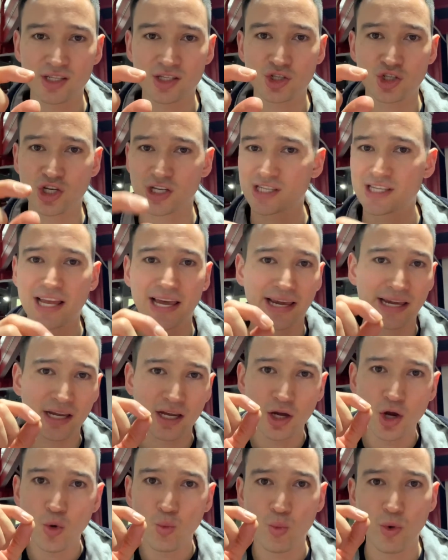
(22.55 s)
Just like
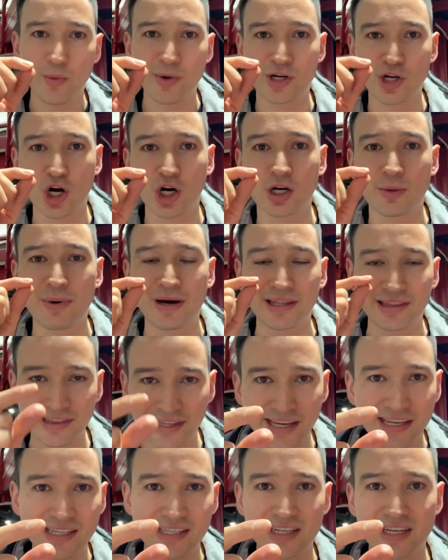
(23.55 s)
when we talked about
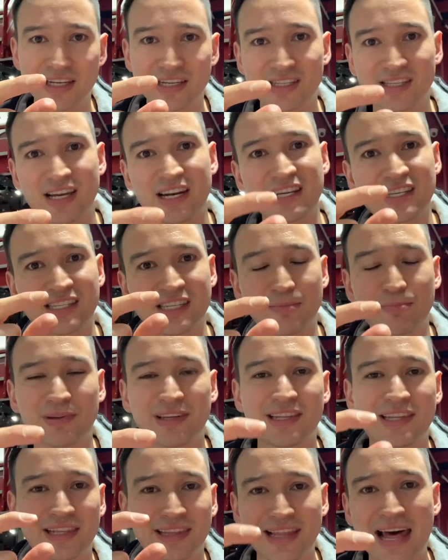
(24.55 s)
laziness, and it's simply
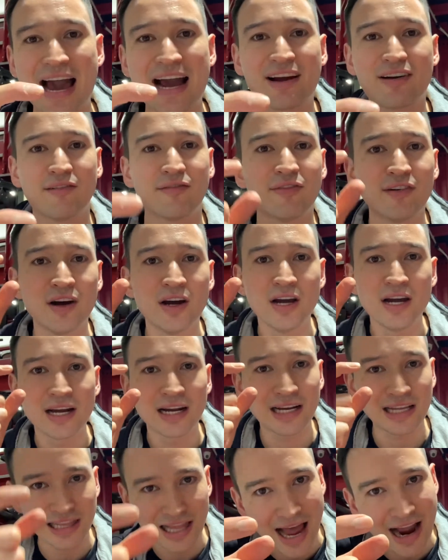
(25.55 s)
the lack of
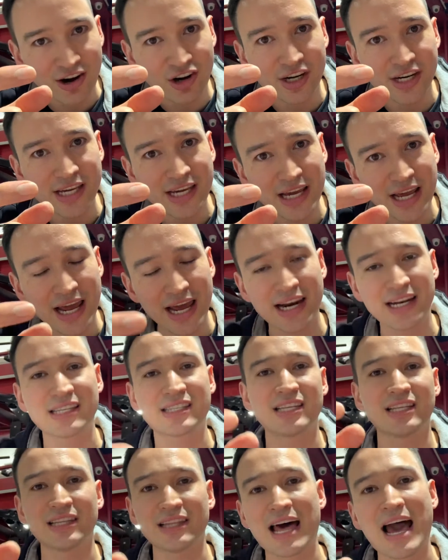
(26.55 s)
clarity and it's
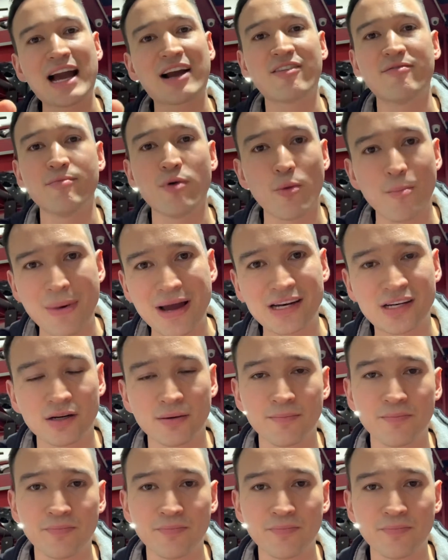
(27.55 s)
the lack of momentum.